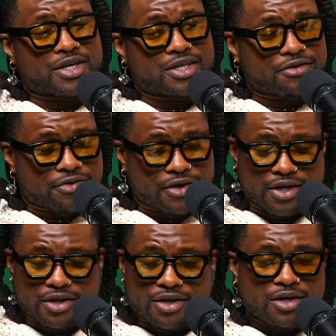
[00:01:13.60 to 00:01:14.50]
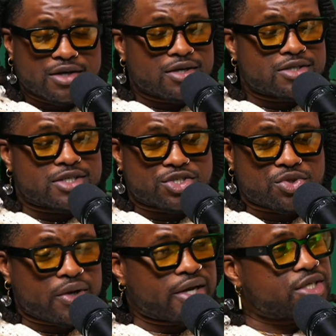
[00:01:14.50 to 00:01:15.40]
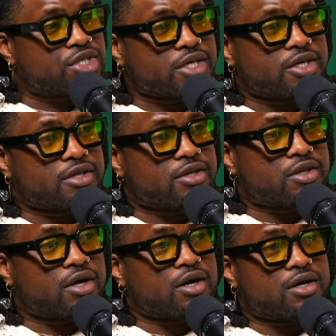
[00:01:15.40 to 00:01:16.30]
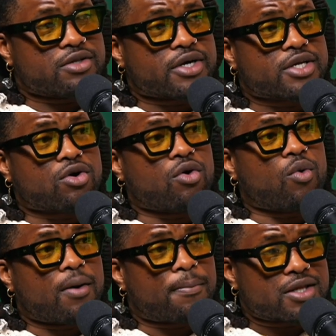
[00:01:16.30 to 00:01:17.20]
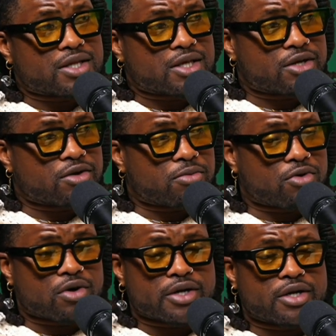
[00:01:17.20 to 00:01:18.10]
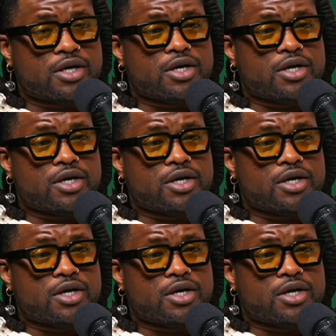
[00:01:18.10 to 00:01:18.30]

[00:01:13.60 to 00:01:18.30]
a different situation. They're gonna go up on the leaderboard.